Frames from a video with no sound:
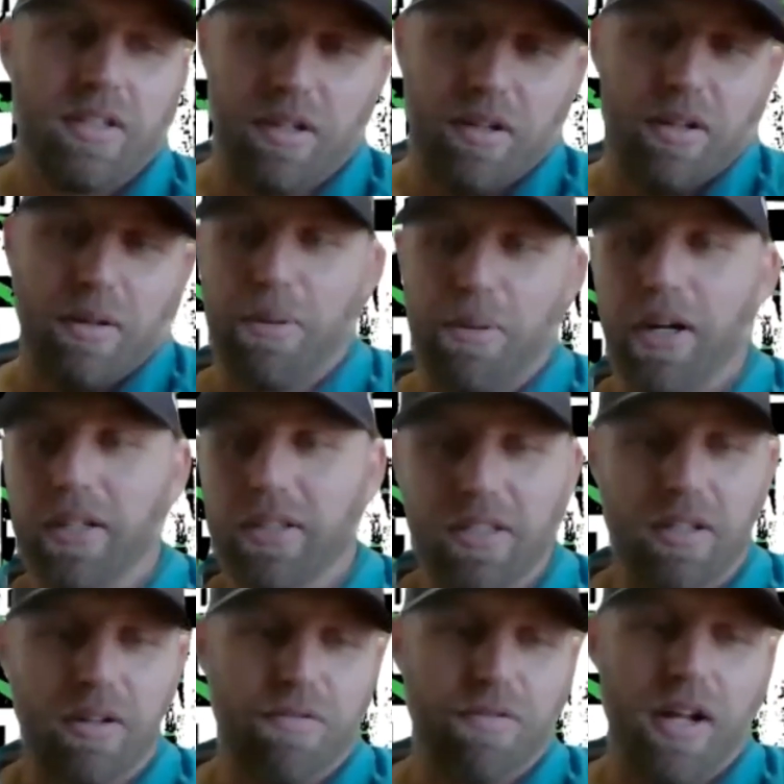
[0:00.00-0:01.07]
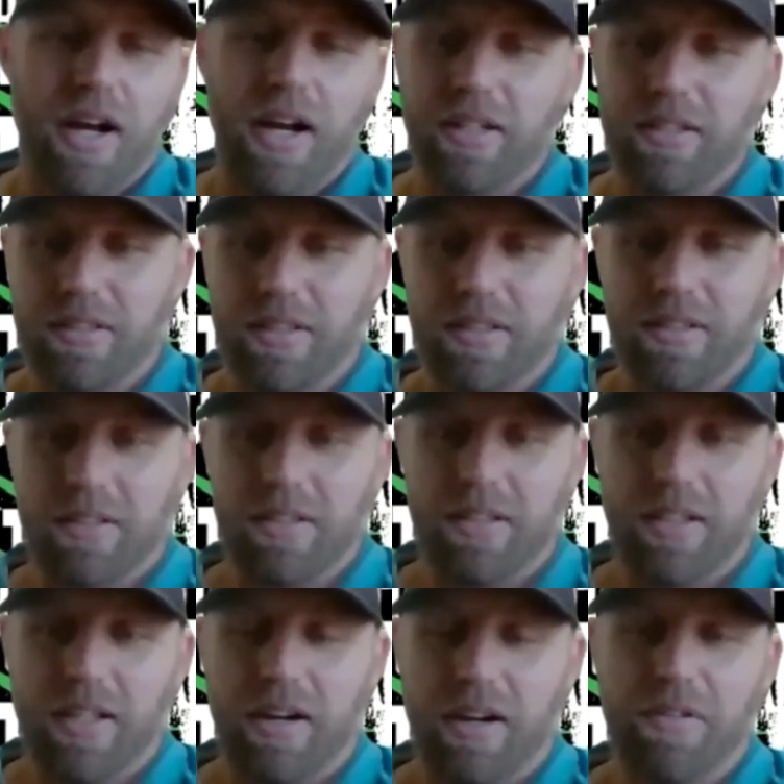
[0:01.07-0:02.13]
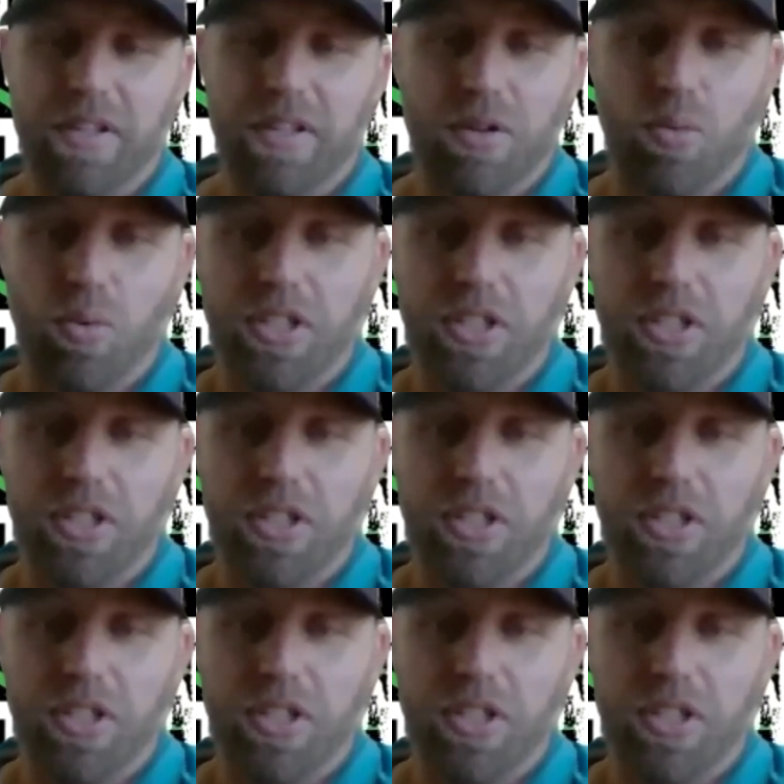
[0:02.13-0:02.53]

you know, the bugs and the flies and everything,